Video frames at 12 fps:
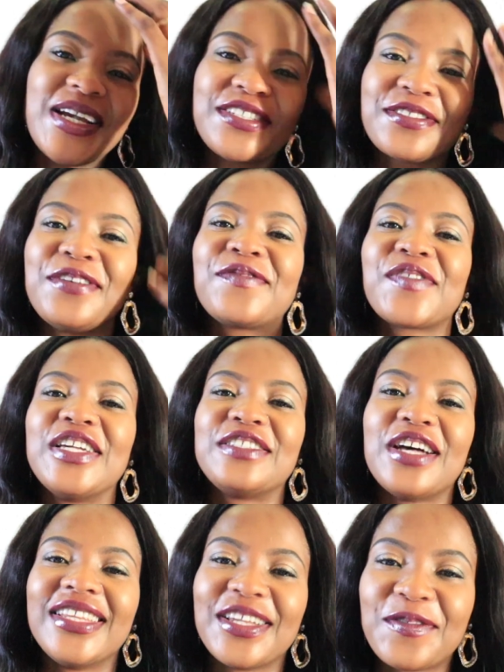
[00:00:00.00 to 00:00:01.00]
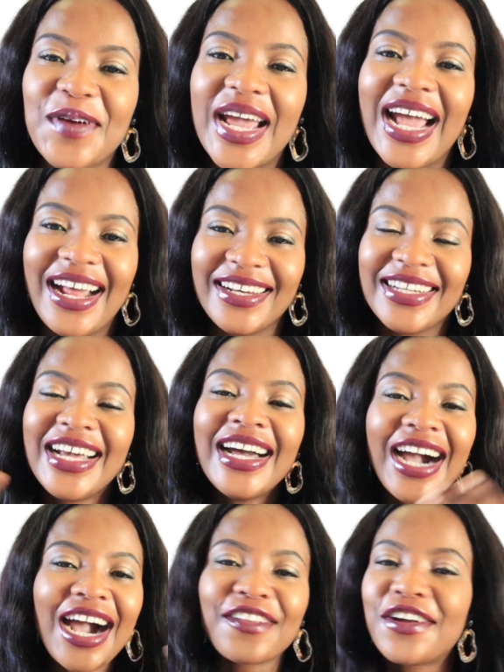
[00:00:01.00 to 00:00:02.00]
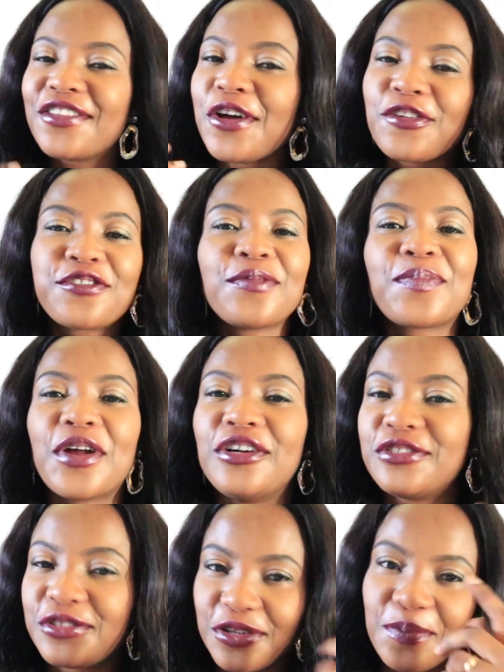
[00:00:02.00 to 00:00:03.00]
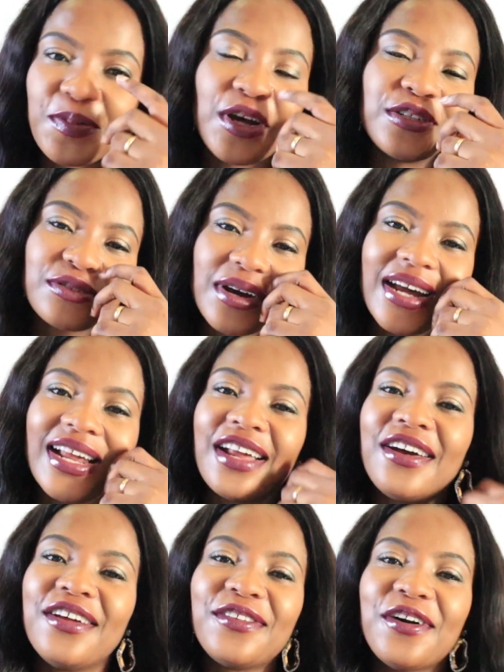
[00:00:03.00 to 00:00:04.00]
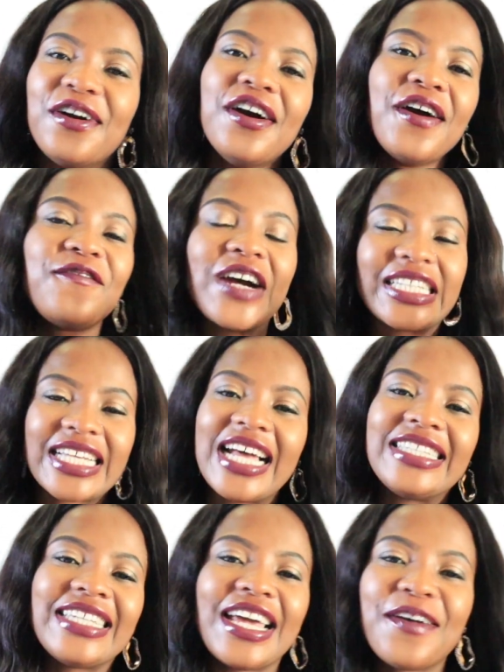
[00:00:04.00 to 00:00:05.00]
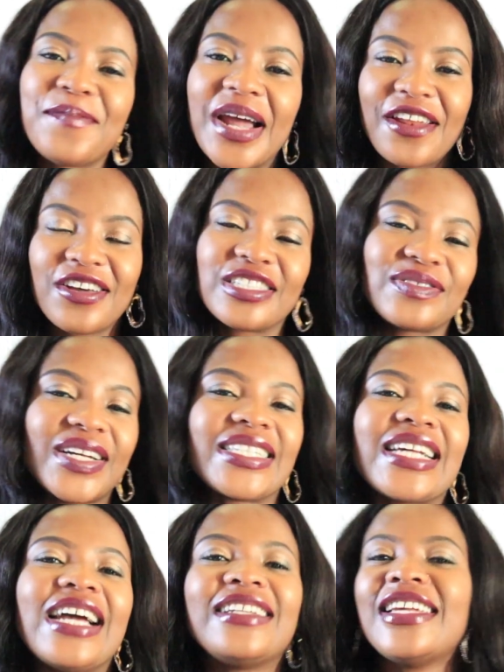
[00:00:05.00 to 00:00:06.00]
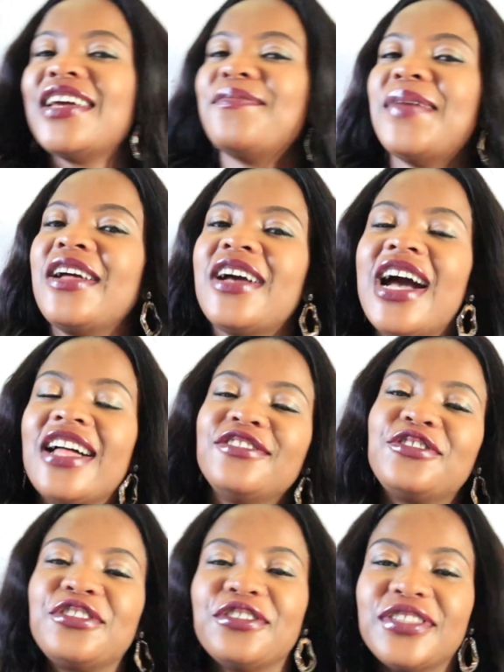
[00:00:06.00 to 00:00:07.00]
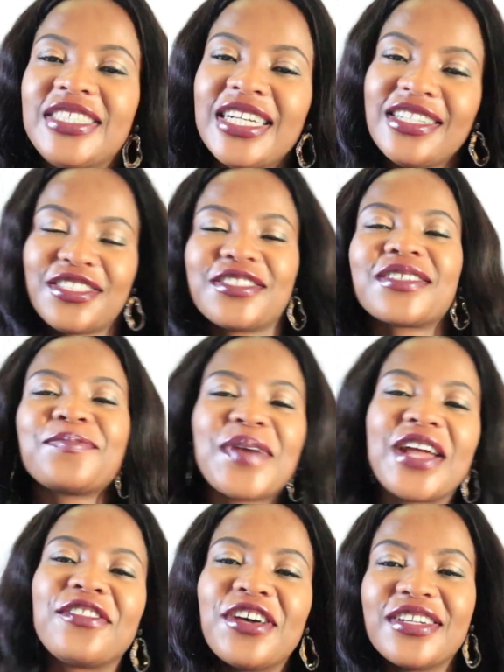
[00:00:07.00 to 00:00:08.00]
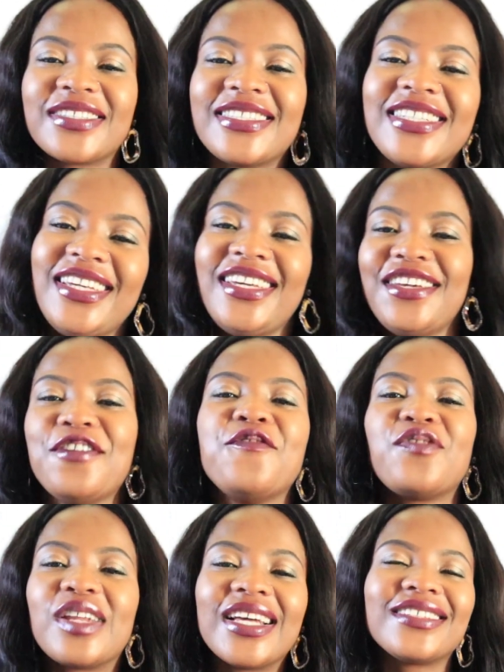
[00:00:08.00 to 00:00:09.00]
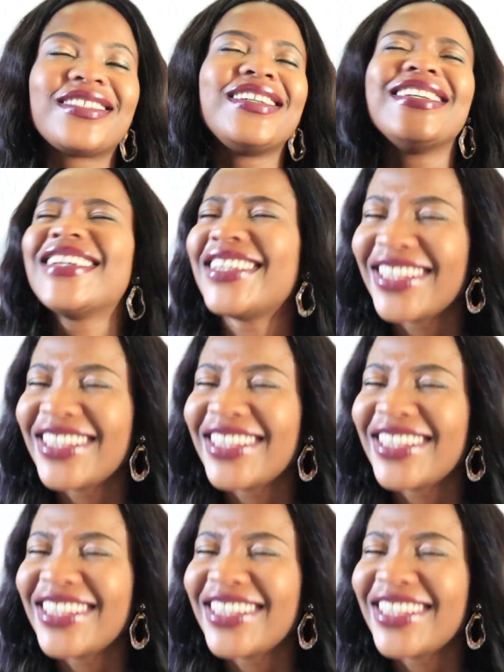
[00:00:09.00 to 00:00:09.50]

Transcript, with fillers: my school fees on the way, and I don't know 2 + 2 + 1. I don't know fertile day, minus fertile day, and due dates, minus the ovulation.